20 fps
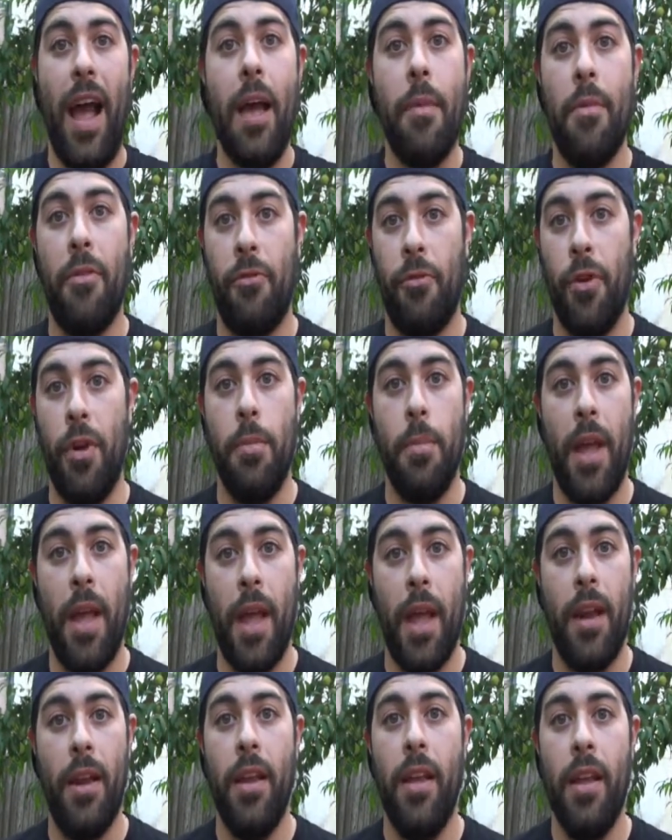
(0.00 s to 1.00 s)
I am a free
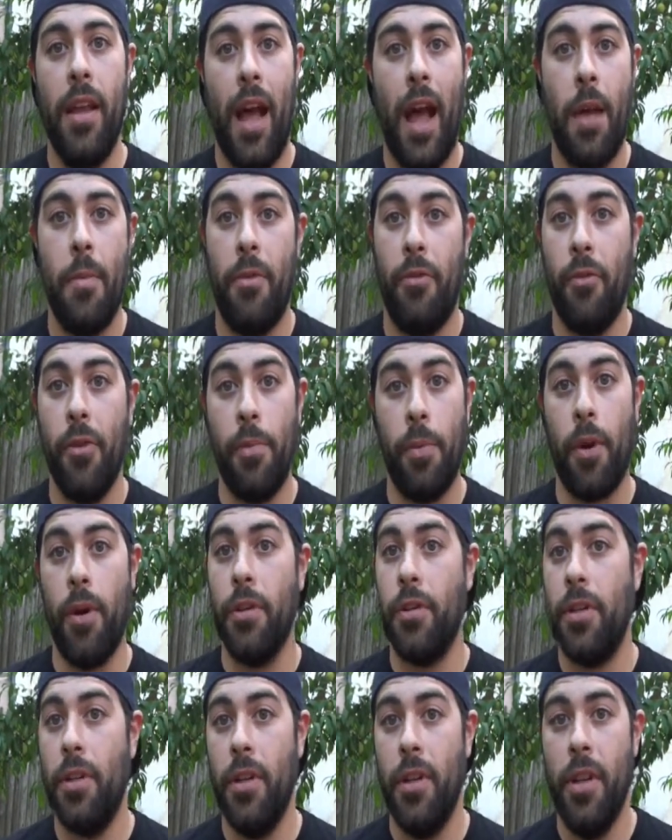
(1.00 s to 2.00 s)
man, I'm a free
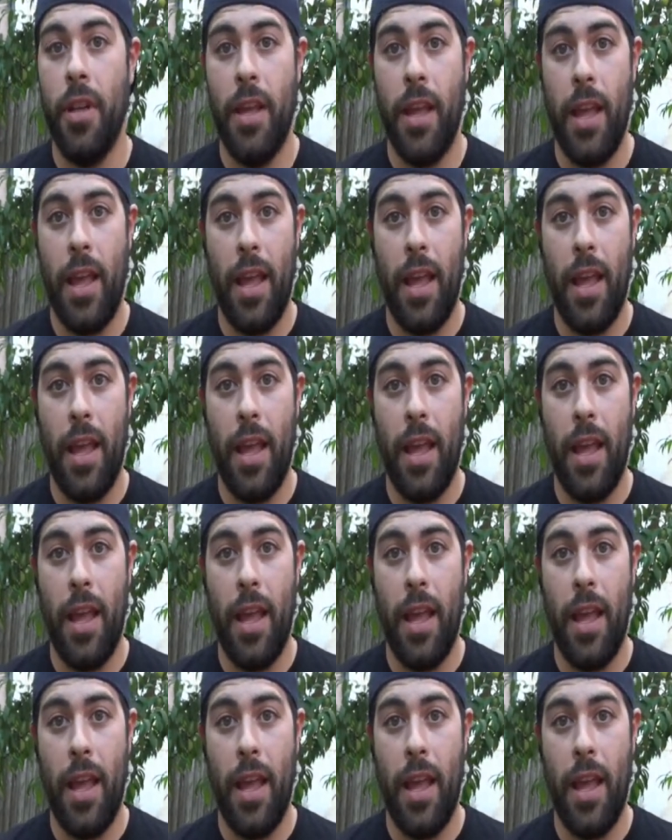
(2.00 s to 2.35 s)
person,